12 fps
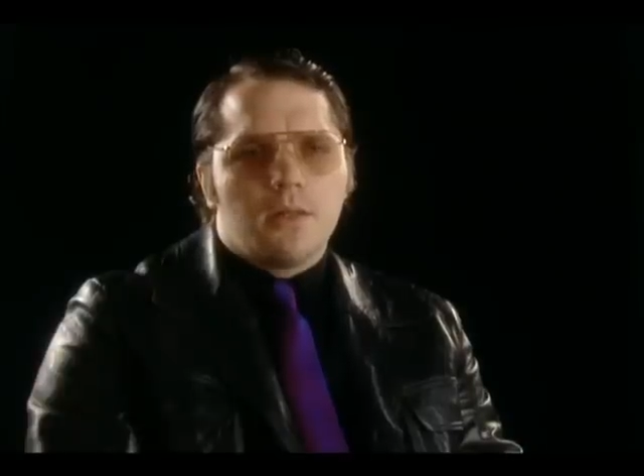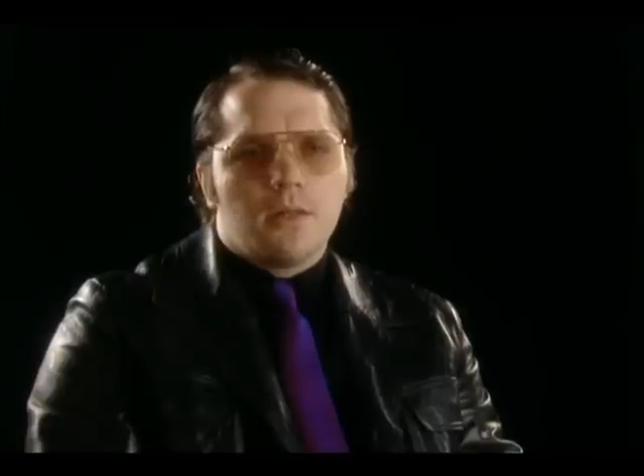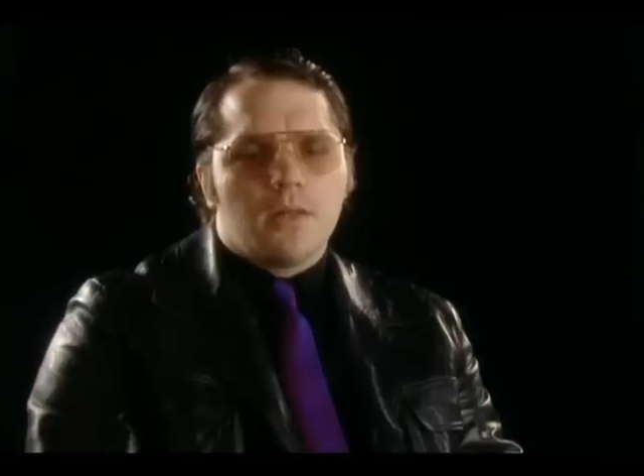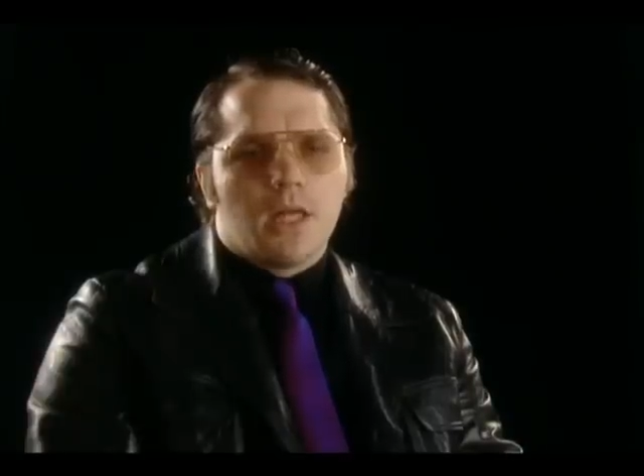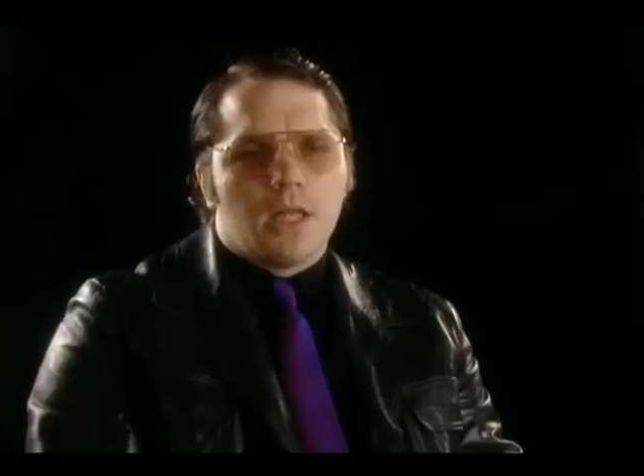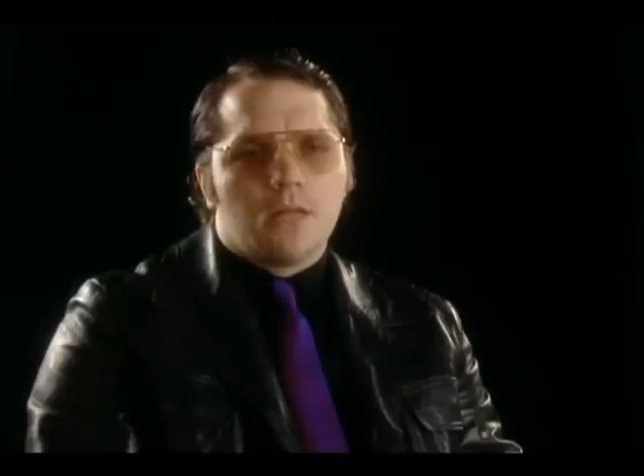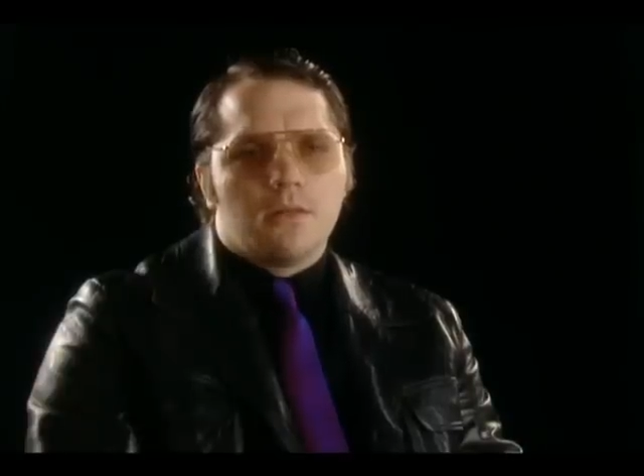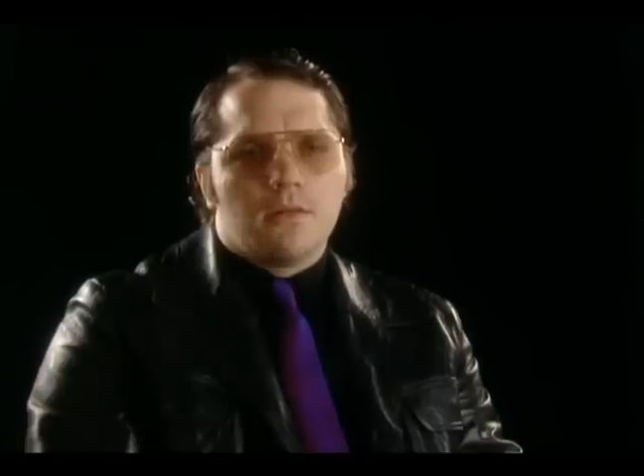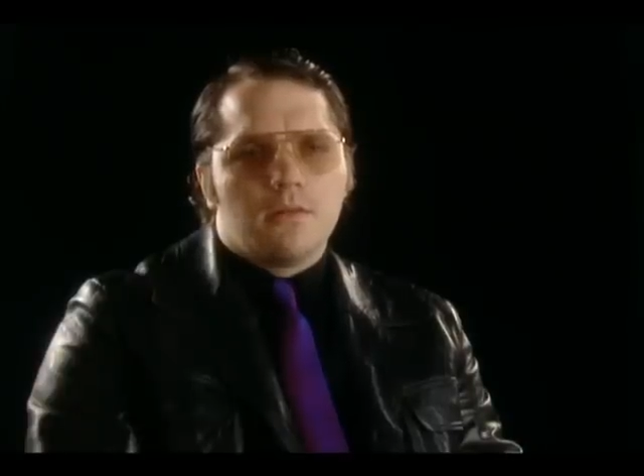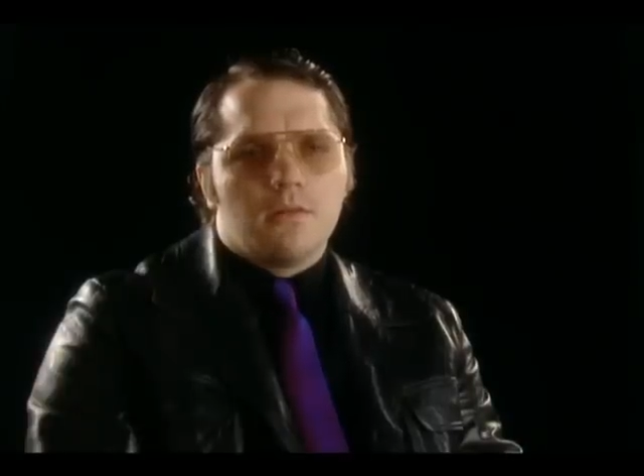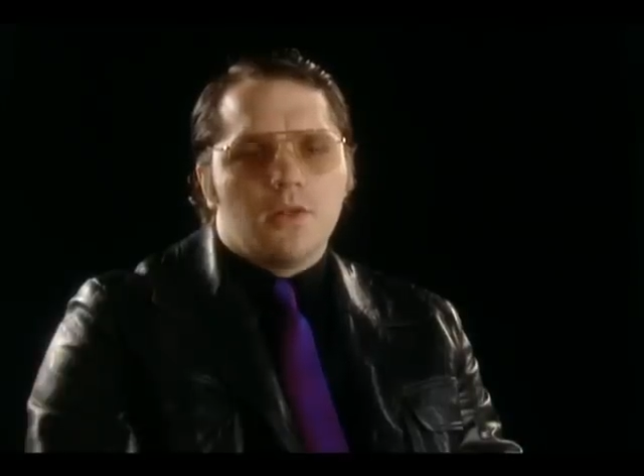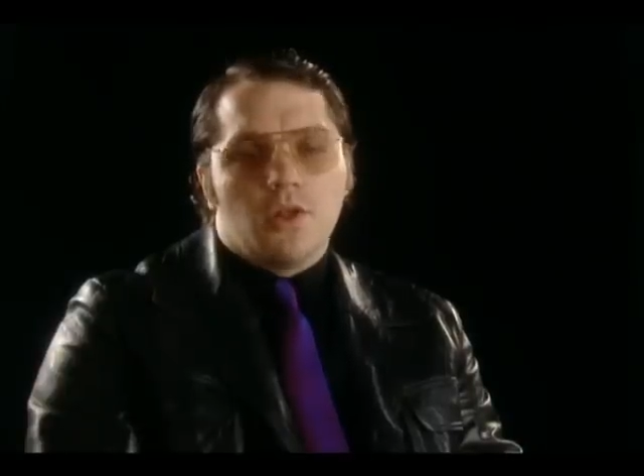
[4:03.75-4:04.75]
then
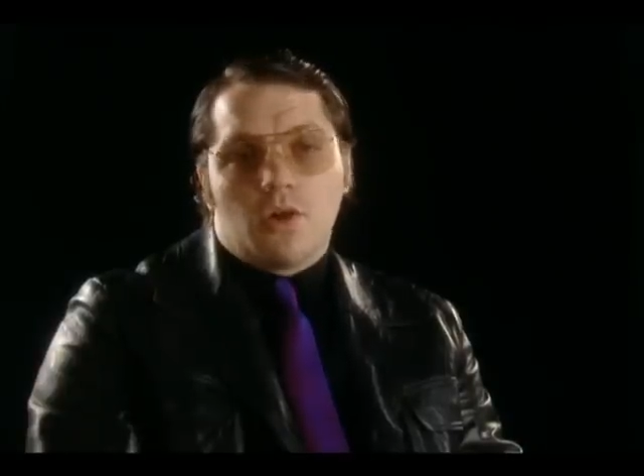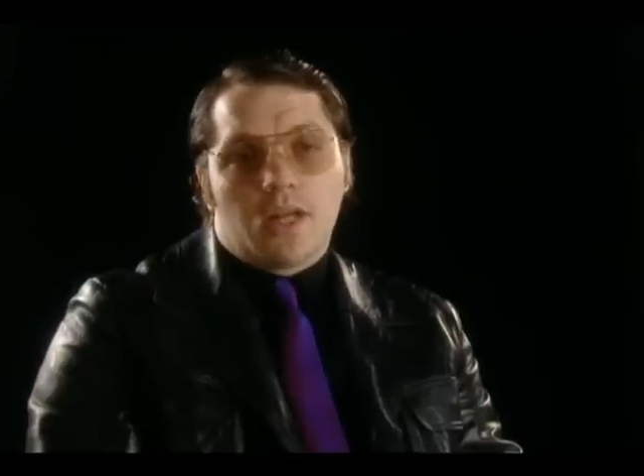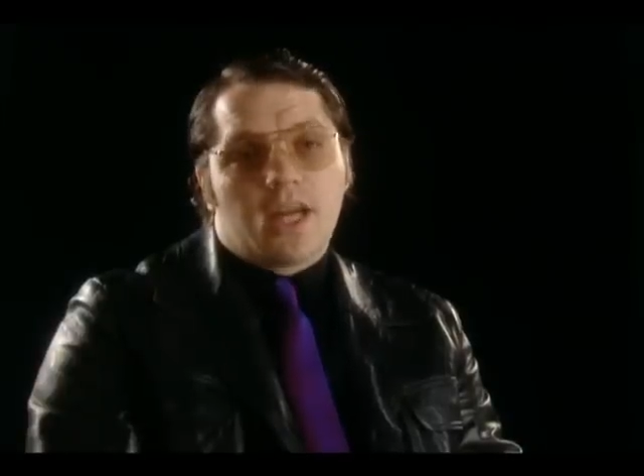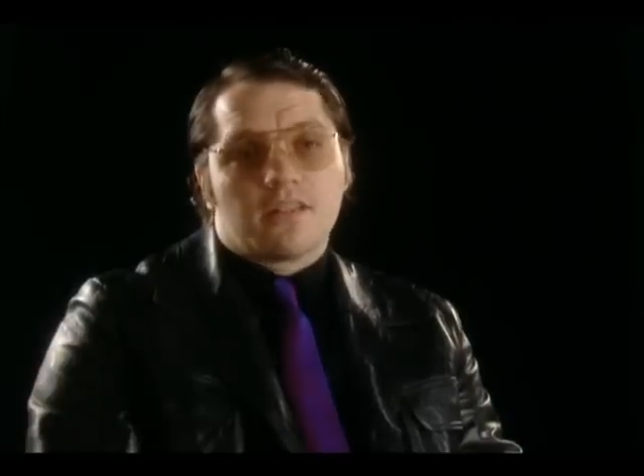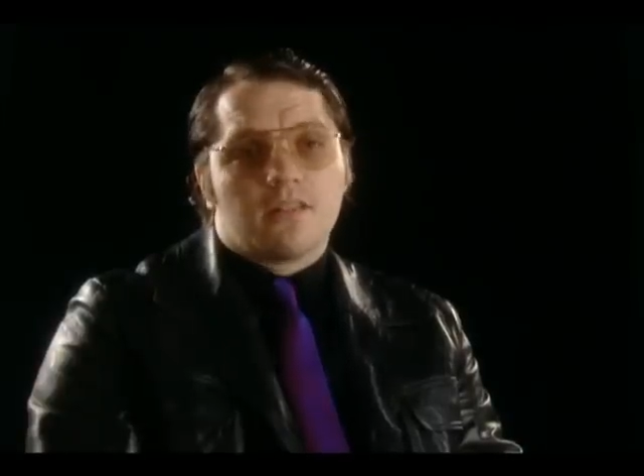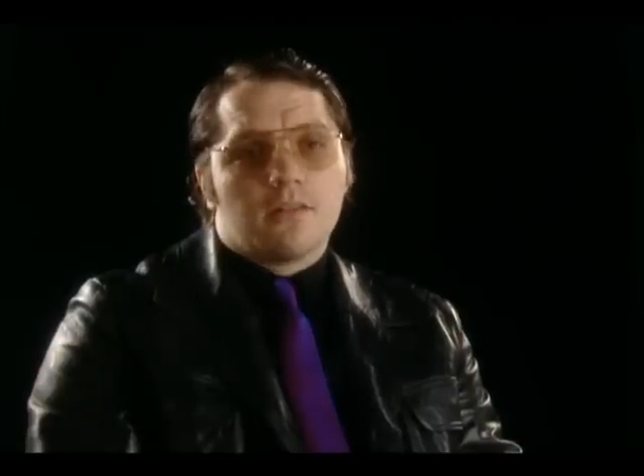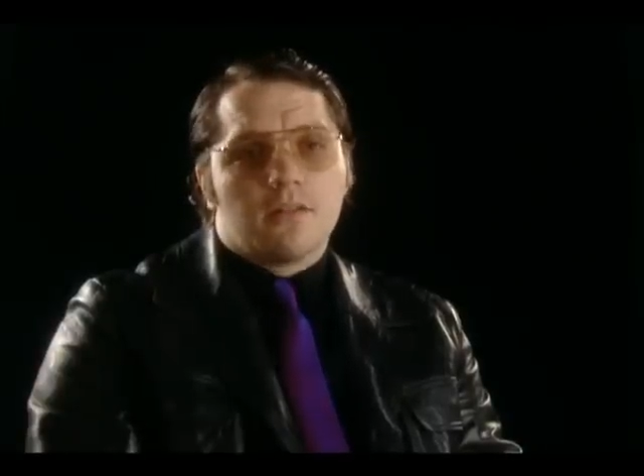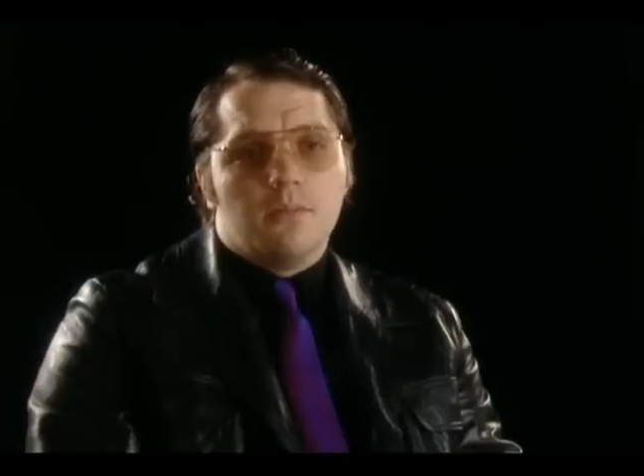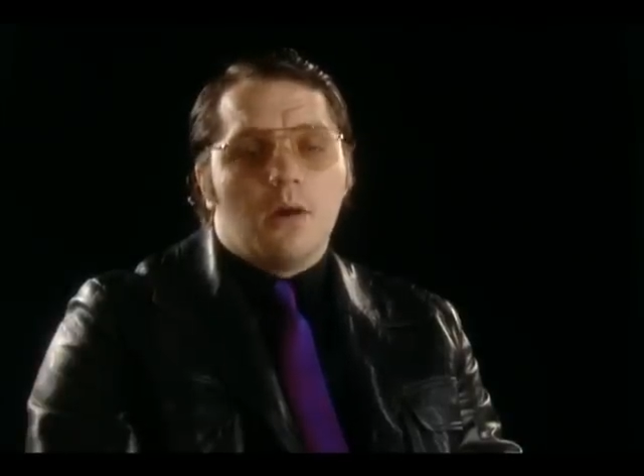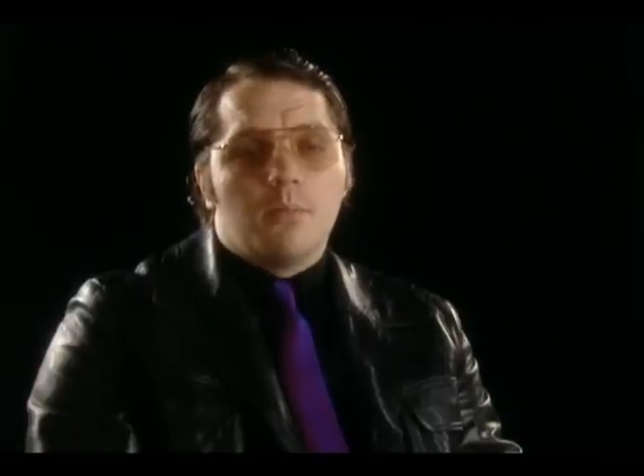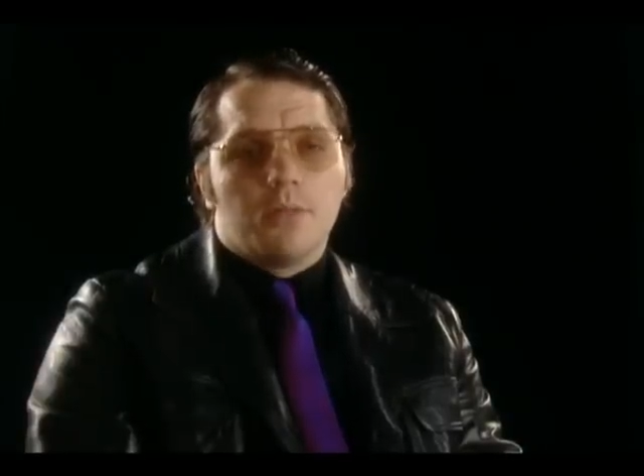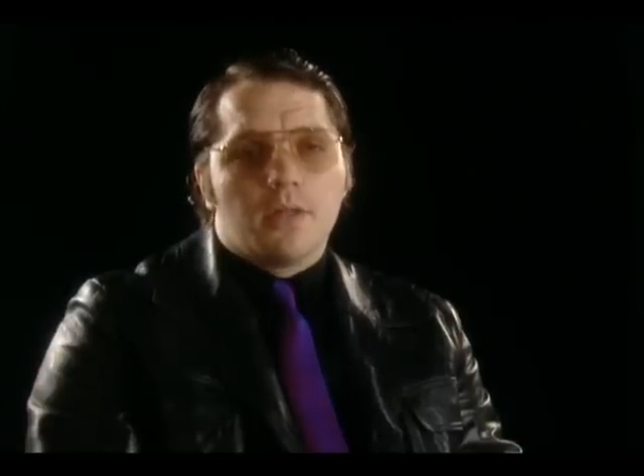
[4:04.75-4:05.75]
you're not an actor, in
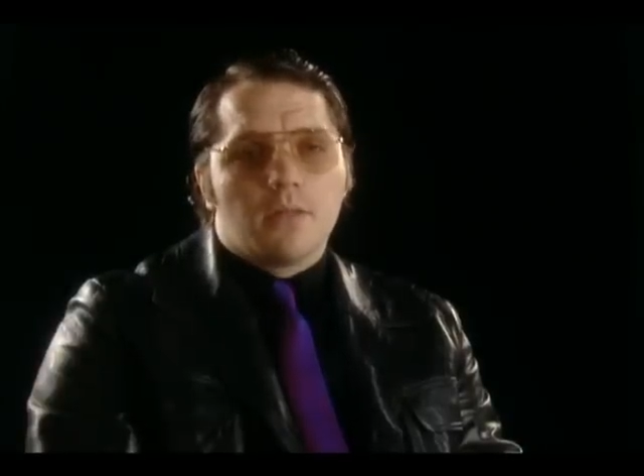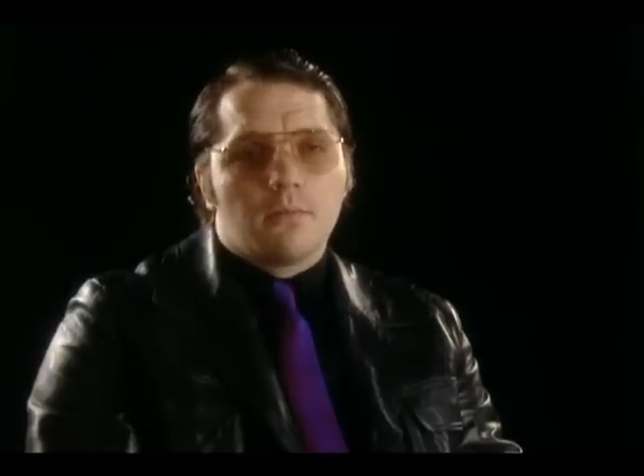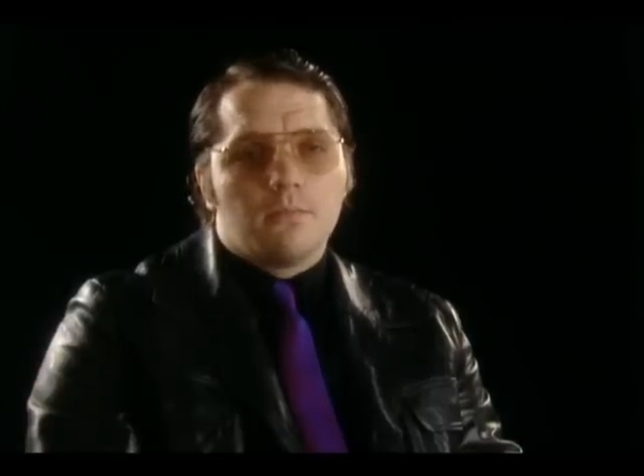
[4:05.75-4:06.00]
my opinion.